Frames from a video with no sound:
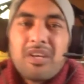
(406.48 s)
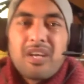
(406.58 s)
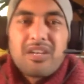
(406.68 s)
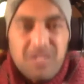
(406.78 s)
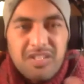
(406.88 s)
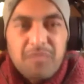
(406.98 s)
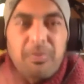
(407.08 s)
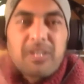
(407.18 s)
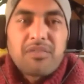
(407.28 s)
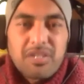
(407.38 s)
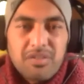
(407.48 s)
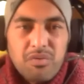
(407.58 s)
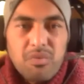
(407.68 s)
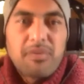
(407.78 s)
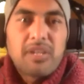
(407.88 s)
it's just a space for us to
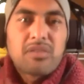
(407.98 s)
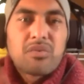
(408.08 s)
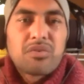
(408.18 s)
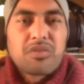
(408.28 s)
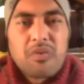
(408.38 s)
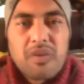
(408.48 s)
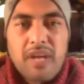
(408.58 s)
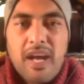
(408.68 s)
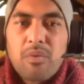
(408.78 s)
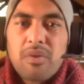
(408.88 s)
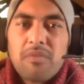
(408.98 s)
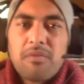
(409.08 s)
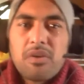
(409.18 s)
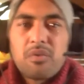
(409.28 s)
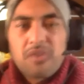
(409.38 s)
reflect also on how we
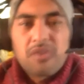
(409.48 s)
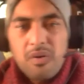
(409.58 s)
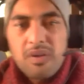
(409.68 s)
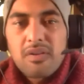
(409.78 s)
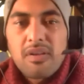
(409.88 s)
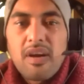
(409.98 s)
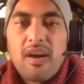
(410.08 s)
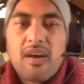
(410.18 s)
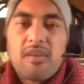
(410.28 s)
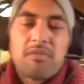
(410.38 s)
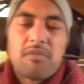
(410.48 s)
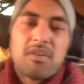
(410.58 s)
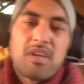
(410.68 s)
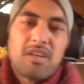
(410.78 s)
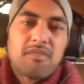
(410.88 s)
feel with going on live
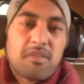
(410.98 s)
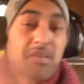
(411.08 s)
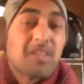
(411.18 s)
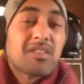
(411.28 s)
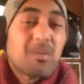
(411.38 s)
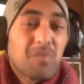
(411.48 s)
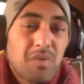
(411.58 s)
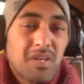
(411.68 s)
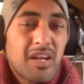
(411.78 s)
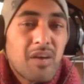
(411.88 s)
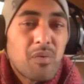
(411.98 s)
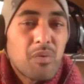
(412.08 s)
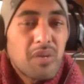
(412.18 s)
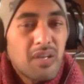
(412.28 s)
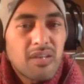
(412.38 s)
and the things that we're doing in our
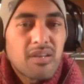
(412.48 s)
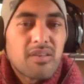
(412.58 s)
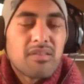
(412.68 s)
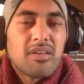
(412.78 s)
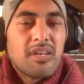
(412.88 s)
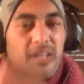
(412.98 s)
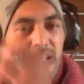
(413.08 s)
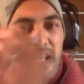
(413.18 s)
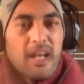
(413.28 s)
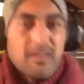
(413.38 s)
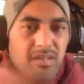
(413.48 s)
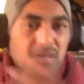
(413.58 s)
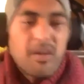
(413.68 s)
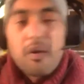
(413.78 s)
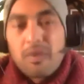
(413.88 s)
week and, you
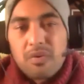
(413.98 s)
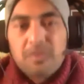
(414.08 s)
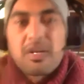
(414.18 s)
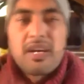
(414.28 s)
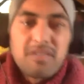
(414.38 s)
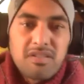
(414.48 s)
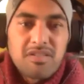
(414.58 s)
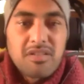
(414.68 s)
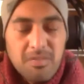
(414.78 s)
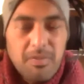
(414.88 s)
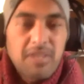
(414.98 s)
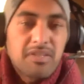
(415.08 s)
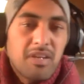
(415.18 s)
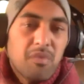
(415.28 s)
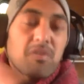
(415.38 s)
know, how it all ties into the space
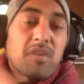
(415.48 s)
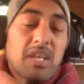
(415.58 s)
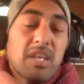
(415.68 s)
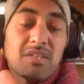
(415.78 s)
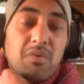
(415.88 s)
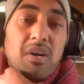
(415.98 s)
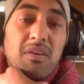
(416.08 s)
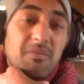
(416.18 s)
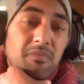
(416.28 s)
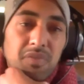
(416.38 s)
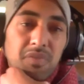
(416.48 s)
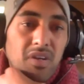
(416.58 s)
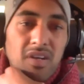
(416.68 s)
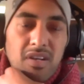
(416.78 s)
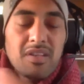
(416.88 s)
that we're creating as well.
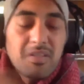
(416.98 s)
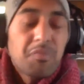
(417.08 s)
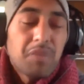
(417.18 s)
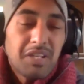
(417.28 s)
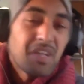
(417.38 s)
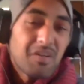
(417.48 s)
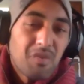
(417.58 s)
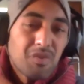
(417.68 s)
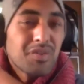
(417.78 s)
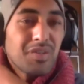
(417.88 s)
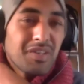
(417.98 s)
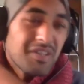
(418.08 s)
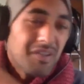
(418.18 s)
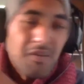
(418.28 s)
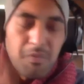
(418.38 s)
So it is pretty general, so you
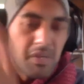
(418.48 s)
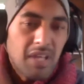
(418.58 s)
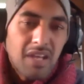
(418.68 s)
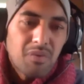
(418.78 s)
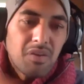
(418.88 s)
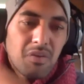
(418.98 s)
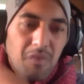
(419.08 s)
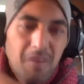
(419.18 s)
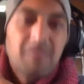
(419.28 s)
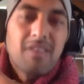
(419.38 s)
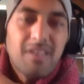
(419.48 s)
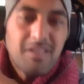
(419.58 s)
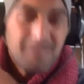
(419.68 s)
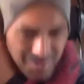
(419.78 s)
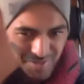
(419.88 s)
can go from any angle you want, and
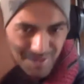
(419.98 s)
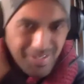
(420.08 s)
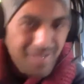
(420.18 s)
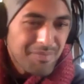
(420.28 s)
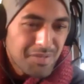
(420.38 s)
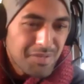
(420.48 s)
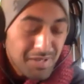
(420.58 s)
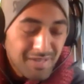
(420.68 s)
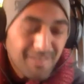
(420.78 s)
it's your time to speak.